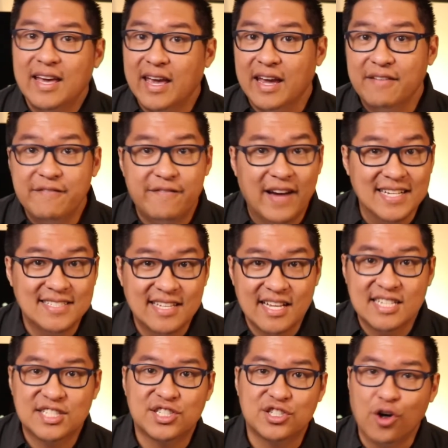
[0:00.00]
Investing
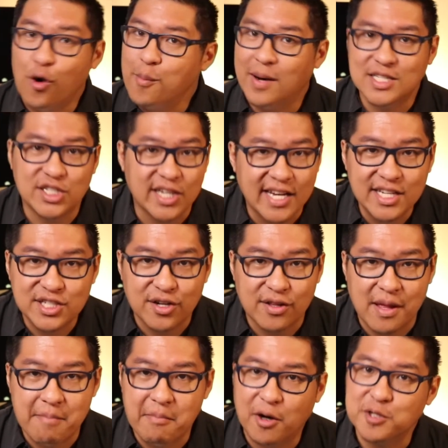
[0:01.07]
is so much easier
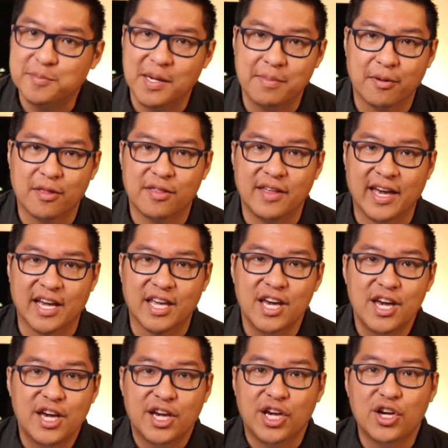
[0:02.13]
than most people think.
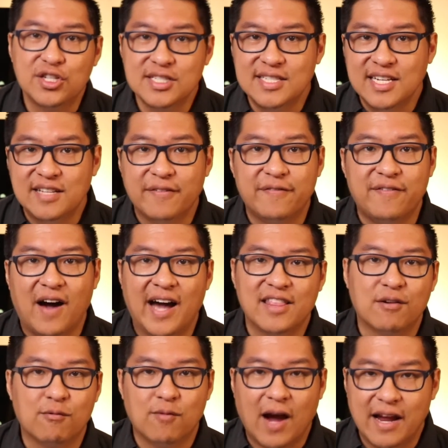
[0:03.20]
You just need to find
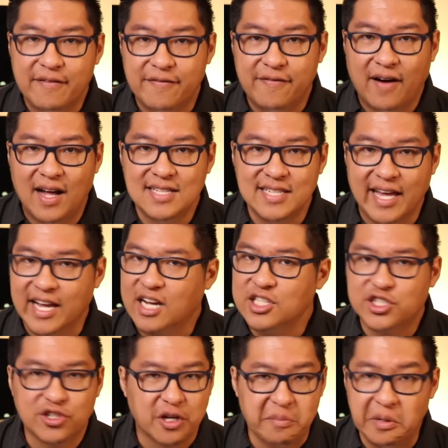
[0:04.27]
the right funds and
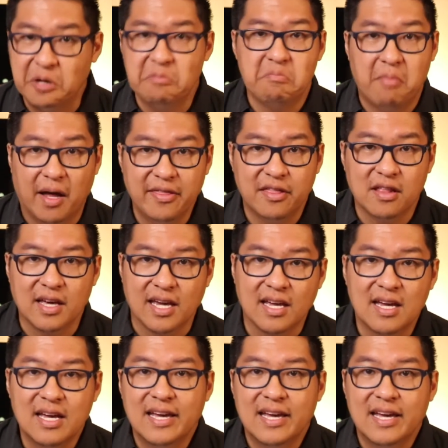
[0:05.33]
contribute monthly.